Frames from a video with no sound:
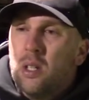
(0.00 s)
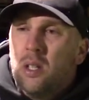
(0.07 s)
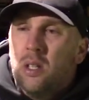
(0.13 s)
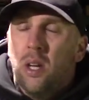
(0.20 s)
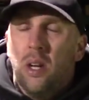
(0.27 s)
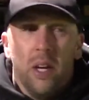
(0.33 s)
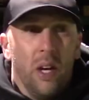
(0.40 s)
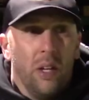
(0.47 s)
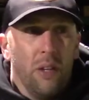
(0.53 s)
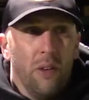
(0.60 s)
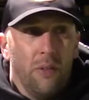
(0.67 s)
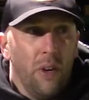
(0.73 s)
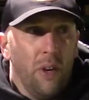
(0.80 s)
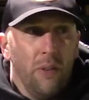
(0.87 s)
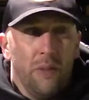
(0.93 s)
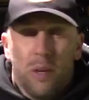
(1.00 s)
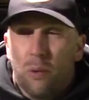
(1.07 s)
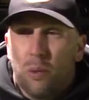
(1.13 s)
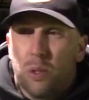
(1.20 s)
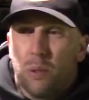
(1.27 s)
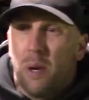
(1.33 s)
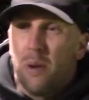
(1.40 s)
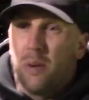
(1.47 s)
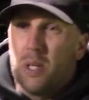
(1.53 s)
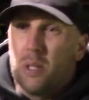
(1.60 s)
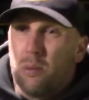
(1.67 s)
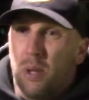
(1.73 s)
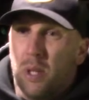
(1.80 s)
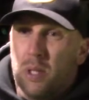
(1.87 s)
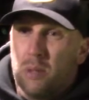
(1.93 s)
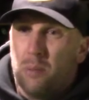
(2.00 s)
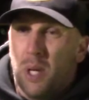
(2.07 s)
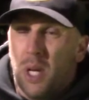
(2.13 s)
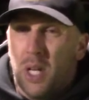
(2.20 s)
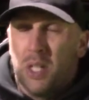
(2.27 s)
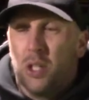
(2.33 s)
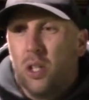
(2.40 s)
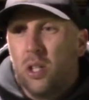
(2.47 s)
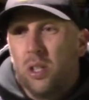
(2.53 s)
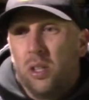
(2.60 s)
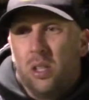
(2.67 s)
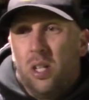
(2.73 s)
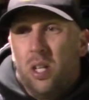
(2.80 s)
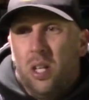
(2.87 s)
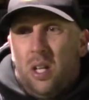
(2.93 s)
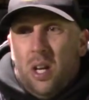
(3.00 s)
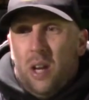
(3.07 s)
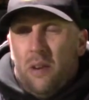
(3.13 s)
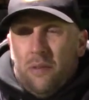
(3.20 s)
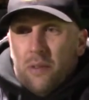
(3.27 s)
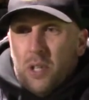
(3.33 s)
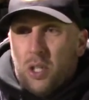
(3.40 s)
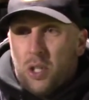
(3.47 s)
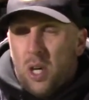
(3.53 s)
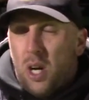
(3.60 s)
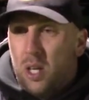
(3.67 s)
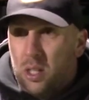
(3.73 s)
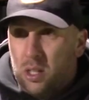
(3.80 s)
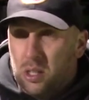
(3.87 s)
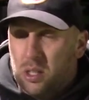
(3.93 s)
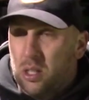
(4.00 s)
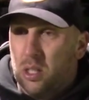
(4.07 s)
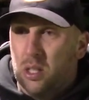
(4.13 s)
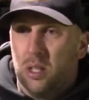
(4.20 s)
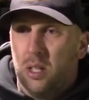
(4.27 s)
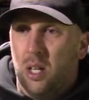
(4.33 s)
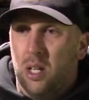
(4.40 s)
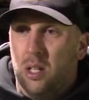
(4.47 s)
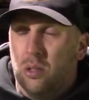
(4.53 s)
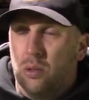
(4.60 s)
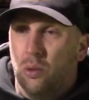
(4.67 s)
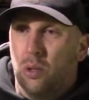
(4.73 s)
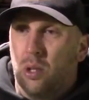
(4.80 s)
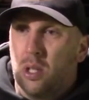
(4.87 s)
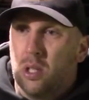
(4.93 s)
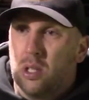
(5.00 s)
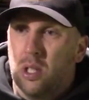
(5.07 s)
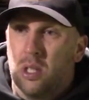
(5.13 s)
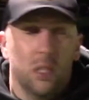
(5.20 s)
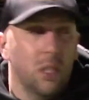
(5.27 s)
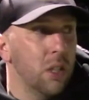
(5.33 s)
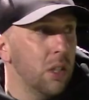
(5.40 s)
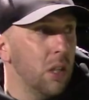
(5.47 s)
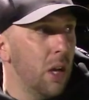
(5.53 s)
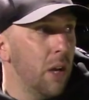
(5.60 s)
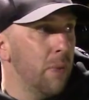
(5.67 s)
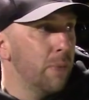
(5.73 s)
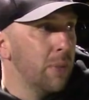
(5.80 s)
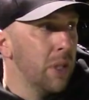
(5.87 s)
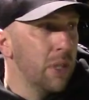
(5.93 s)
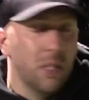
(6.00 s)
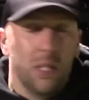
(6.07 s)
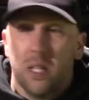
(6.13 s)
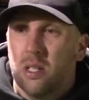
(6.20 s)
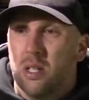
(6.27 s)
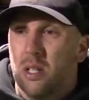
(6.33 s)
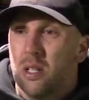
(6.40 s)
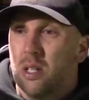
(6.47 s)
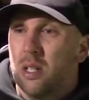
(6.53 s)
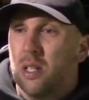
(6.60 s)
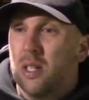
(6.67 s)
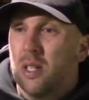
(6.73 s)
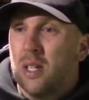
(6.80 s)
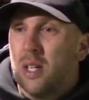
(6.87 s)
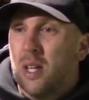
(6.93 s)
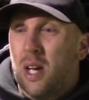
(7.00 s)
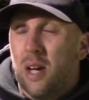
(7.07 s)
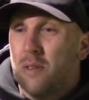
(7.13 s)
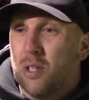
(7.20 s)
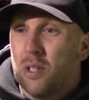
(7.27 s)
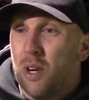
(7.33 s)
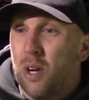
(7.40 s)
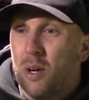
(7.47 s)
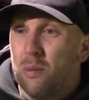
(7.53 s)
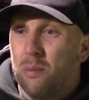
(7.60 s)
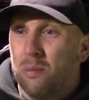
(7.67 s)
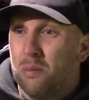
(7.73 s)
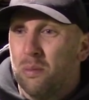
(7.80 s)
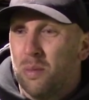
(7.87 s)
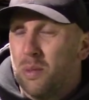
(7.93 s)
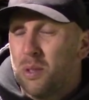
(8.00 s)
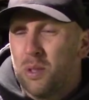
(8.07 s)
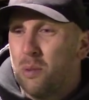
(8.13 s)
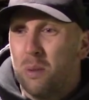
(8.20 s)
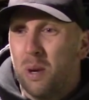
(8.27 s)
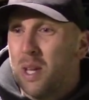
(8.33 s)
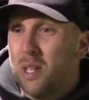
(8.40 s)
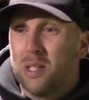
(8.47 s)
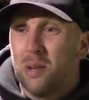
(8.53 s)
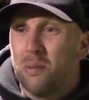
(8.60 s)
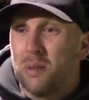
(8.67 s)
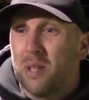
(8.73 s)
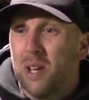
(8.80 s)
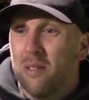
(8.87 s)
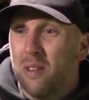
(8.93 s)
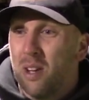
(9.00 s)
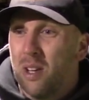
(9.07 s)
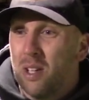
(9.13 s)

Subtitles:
Oh yeah, I don't think it was a penalty, to be honest, but just every challenge they sort of contested every time two players come together.